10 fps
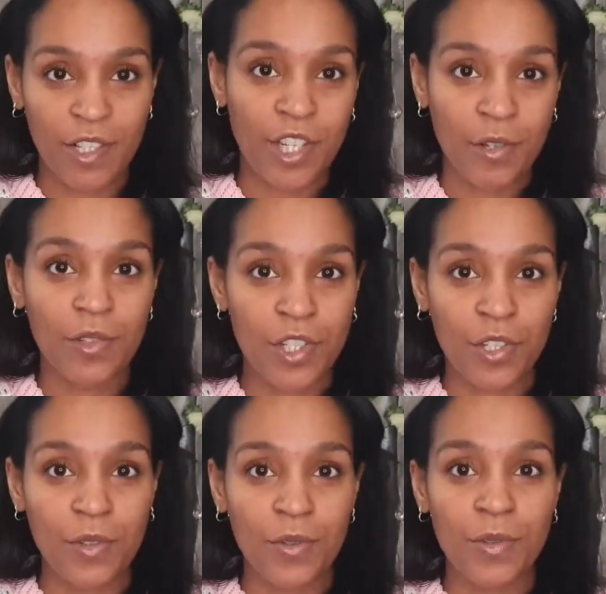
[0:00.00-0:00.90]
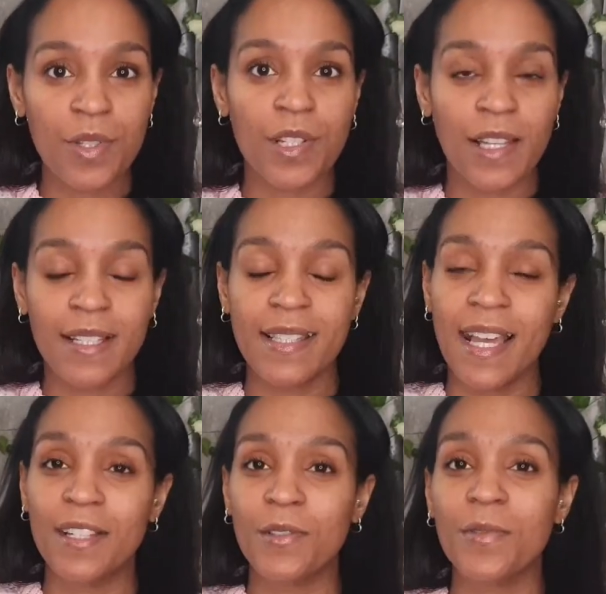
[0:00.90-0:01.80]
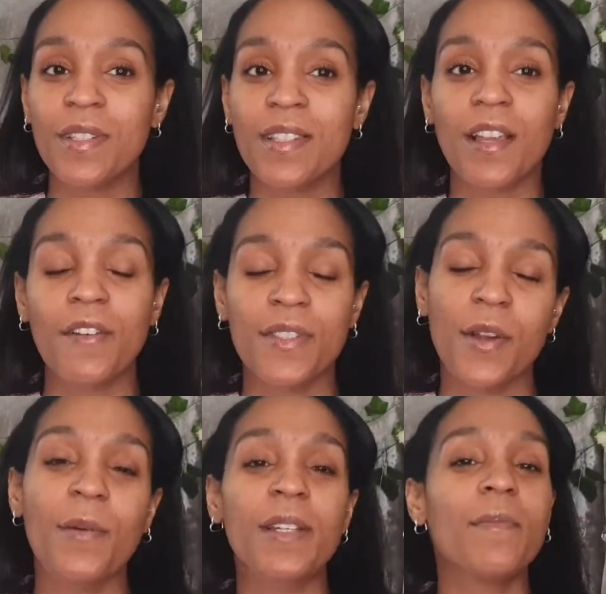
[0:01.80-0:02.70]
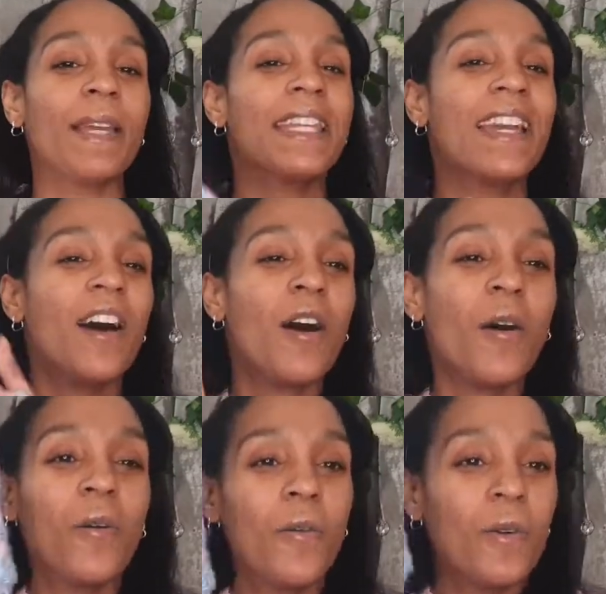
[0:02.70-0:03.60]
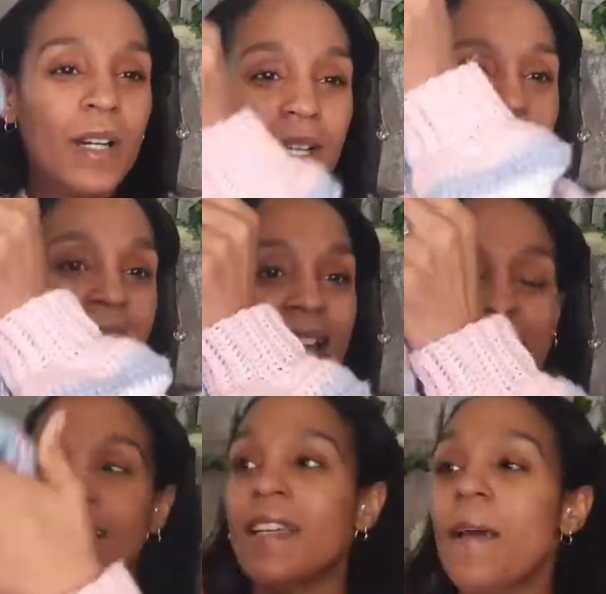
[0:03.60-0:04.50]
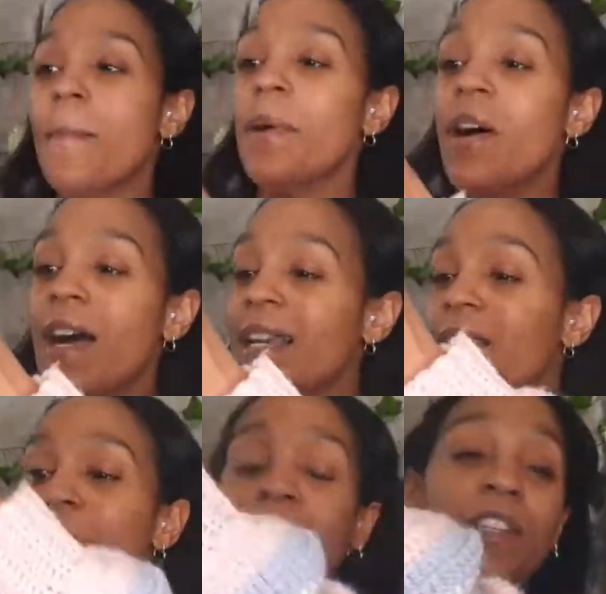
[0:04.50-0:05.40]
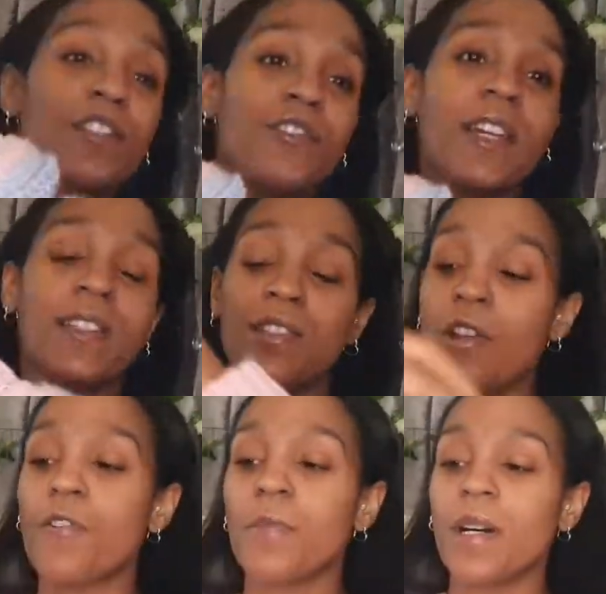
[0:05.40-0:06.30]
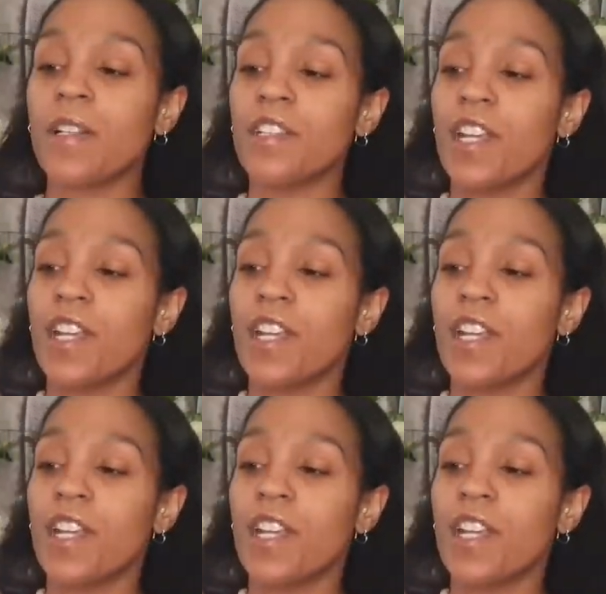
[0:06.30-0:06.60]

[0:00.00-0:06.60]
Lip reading: cute shoes, like sandals and stuff. So I'm going to make it a whole edit. But I love this dress so much,